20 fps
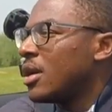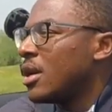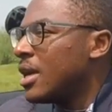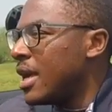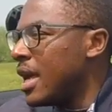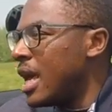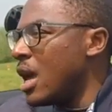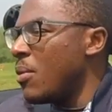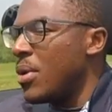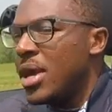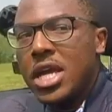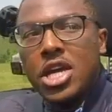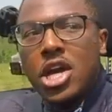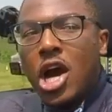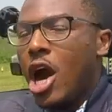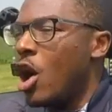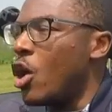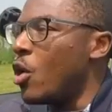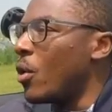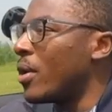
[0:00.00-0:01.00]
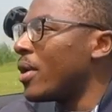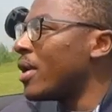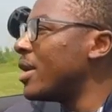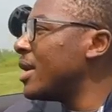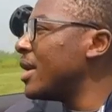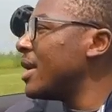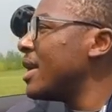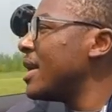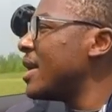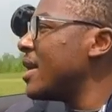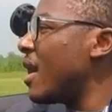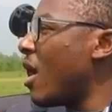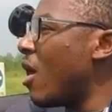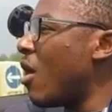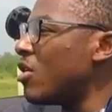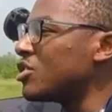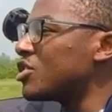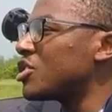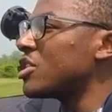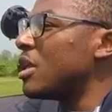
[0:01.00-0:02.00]
here we go
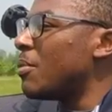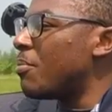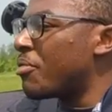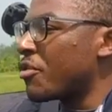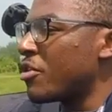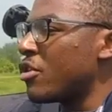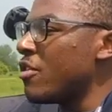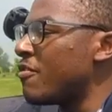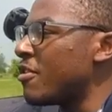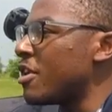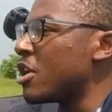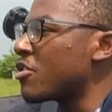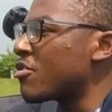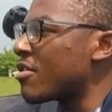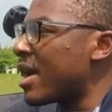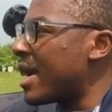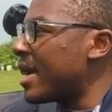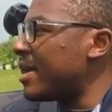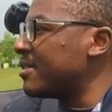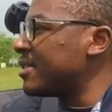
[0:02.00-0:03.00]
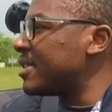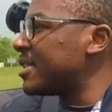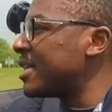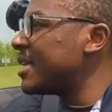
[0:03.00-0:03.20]
onto the proving ground.